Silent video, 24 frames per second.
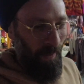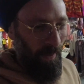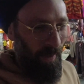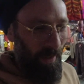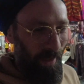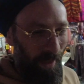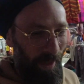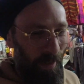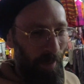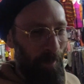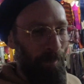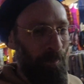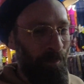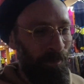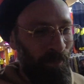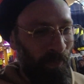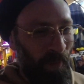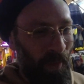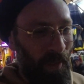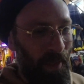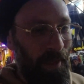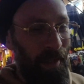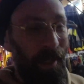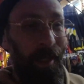Um,
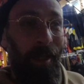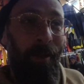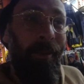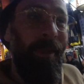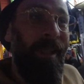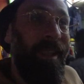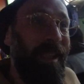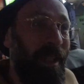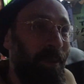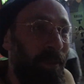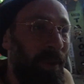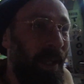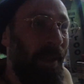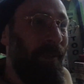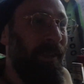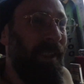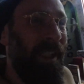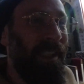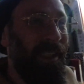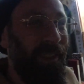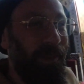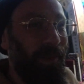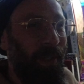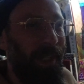but sometimes
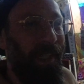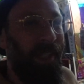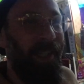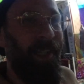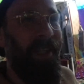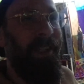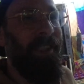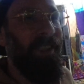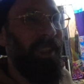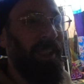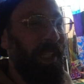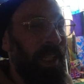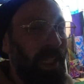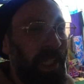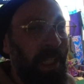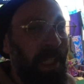that's the way it goes.